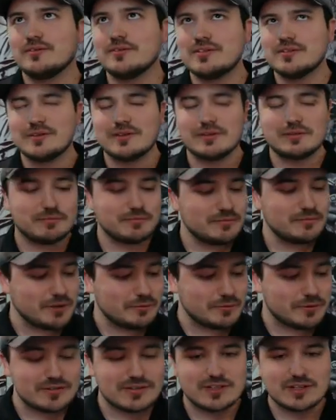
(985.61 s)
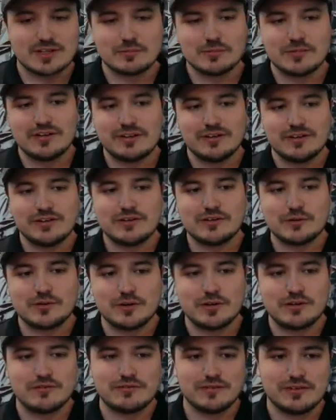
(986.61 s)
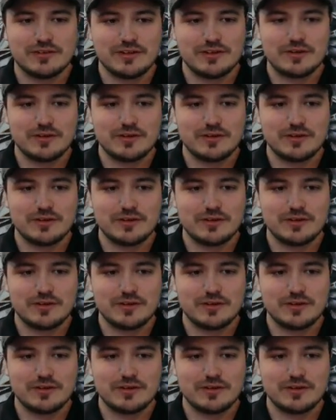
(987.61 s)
losing my words here, but, you know, you're sort of,